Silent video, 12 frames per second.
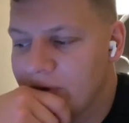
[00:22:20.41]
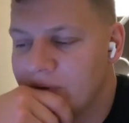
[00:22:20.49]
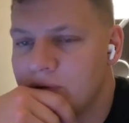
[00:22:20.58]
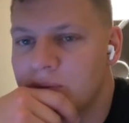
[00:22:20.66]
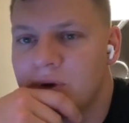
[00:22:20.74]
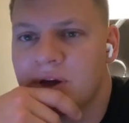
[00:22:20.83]

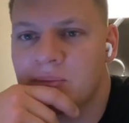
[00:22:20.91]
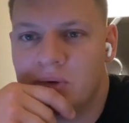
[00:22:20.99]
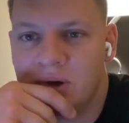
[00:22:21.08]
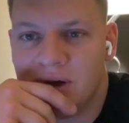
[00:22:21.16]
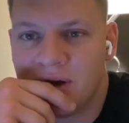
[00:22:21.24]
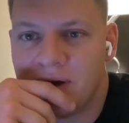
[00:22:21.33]
have to wake up
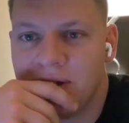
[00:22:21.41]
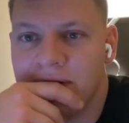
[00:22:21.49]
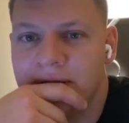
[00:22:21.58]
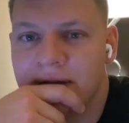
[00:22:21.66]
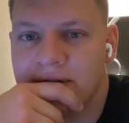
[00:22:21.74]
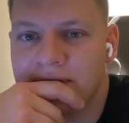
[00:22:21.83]
pretty
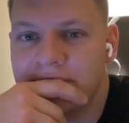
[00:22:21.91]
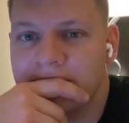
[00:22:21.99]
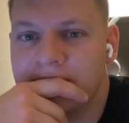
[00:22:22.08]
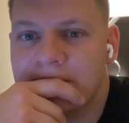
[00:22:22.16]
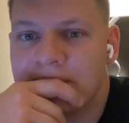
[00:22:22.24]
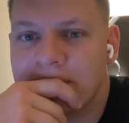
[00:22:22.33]
early, and uh,